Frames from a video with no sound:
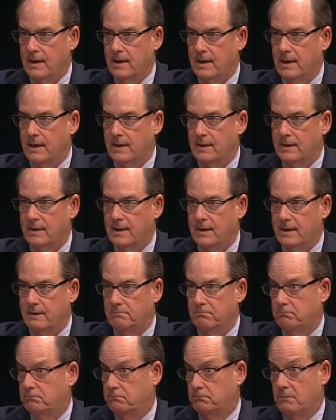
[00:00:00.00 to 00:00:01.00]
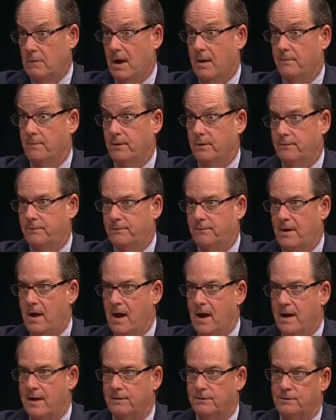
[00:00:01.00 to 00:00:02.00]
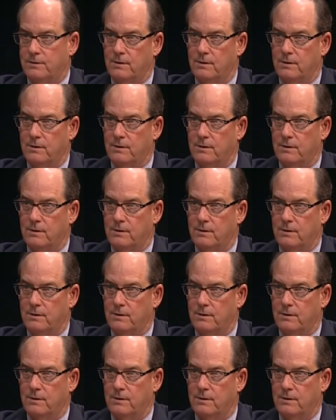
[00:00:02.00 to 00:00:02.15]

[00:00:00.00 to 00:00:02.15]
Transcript: in the number of fines.